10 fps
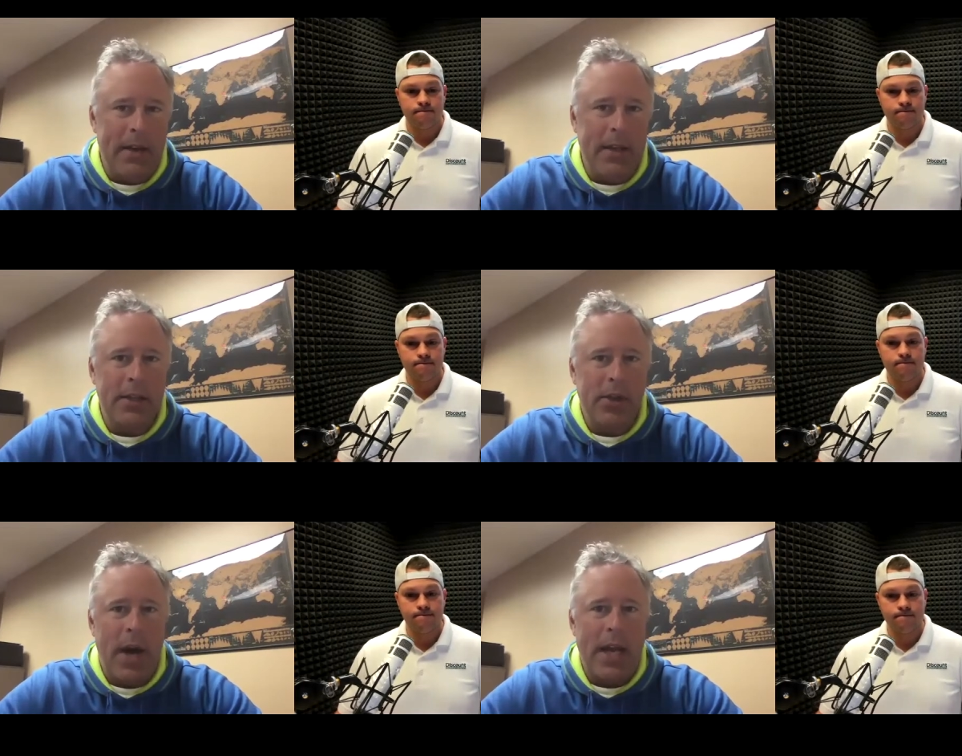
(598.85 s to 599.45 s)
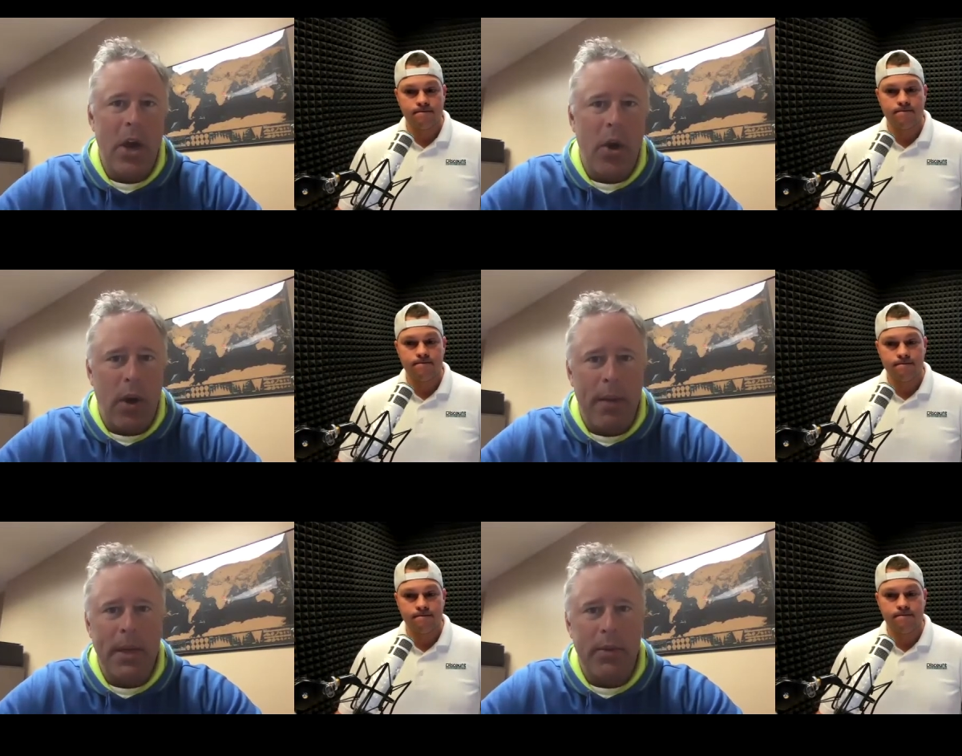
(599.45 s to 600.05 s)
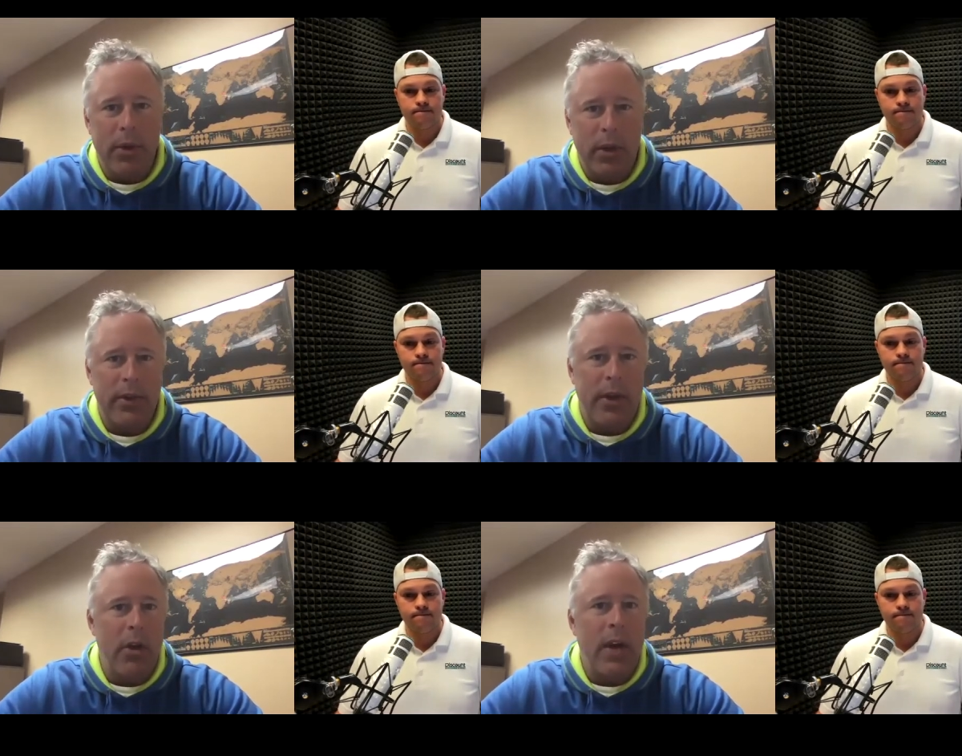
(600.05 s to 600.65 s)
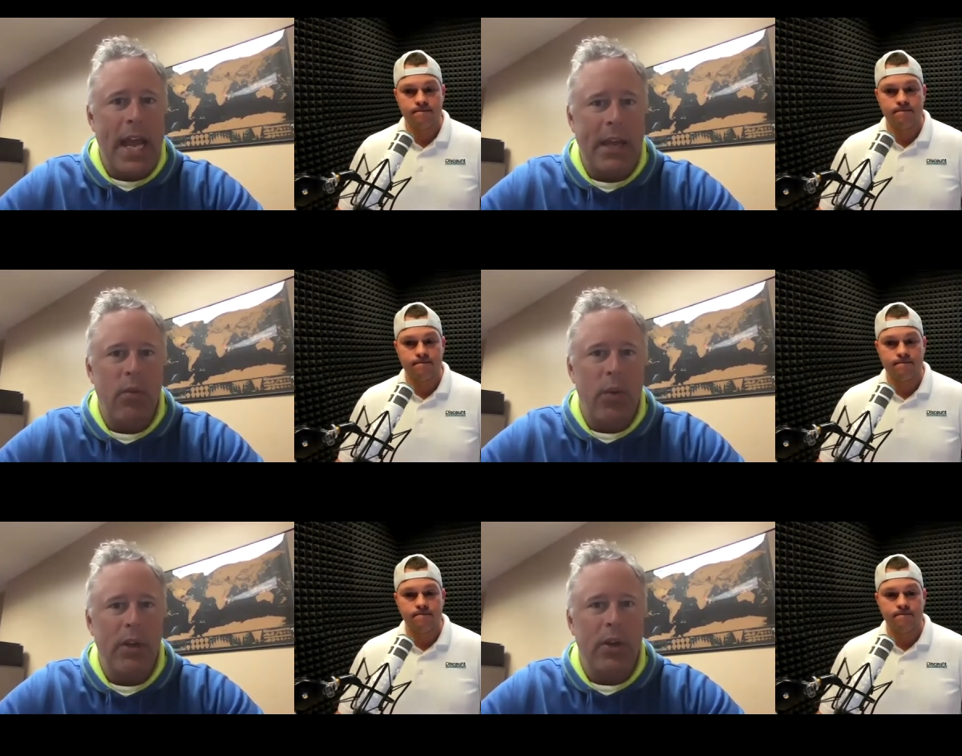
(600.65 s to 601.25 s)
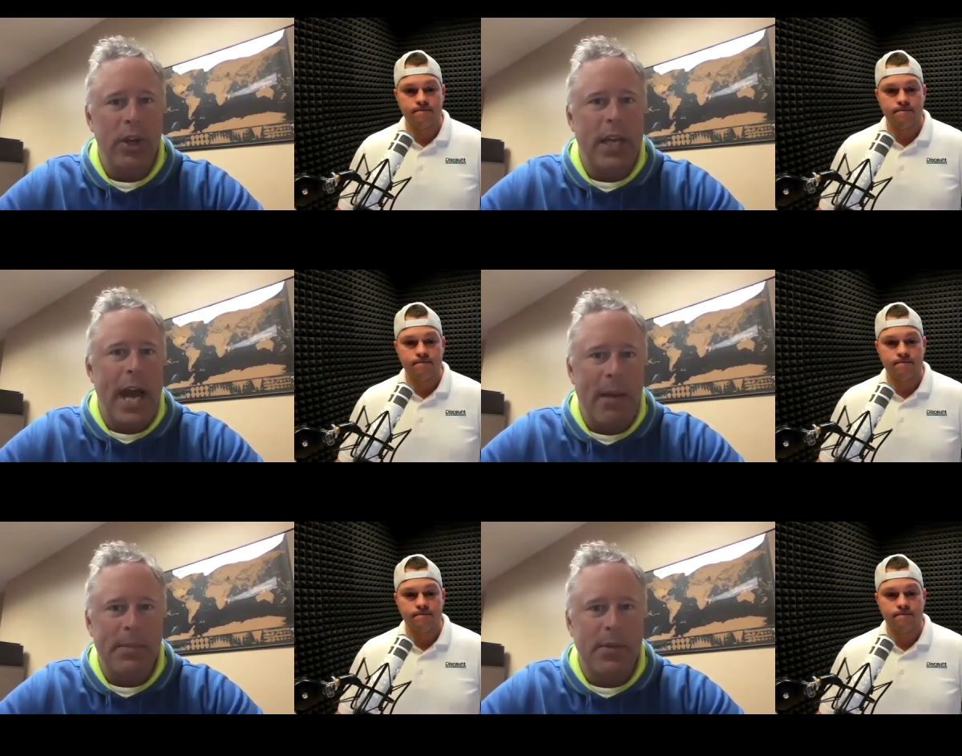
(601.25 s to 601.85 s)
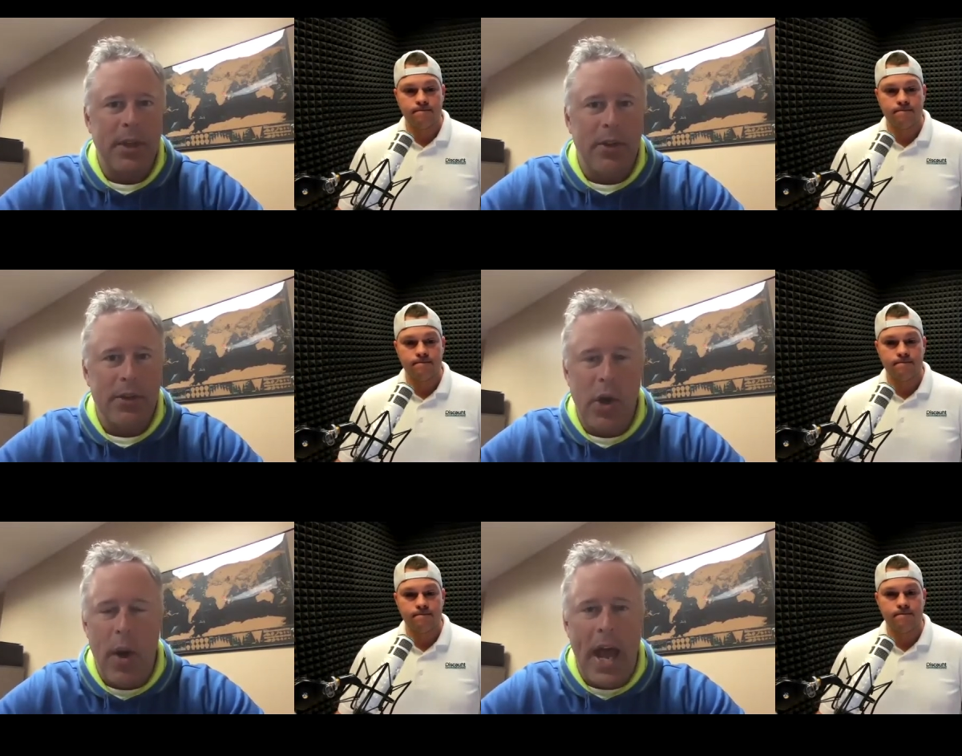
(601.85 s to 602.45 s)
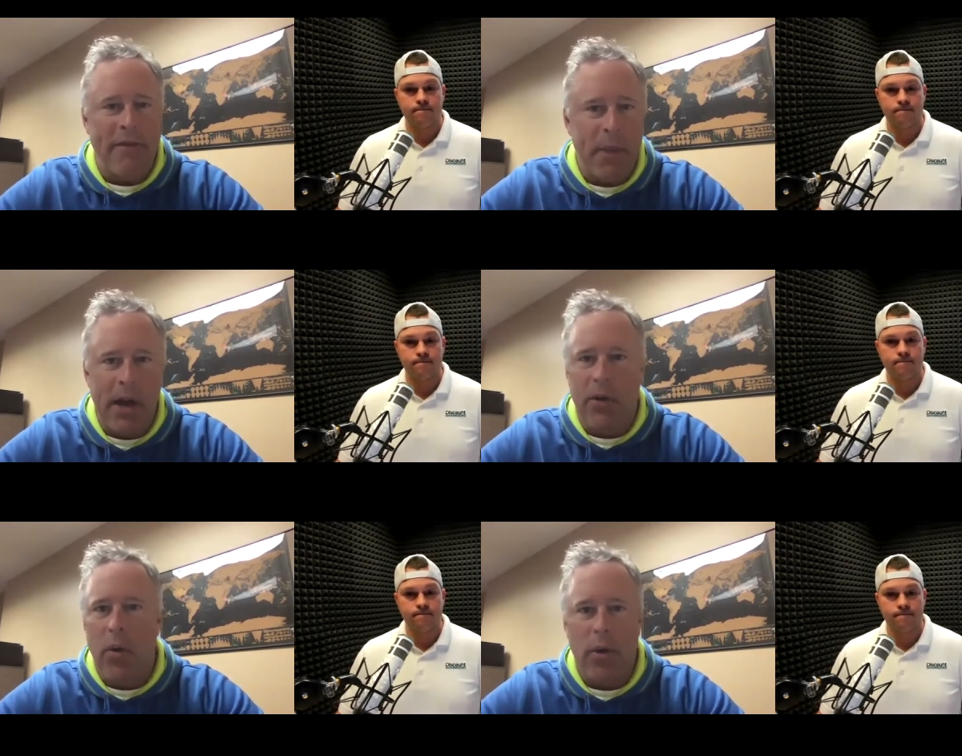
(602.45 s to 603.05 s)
Speaker 1: And so I know I'm in a real. There aren't any real good comps. You know, there's no half mile, quarter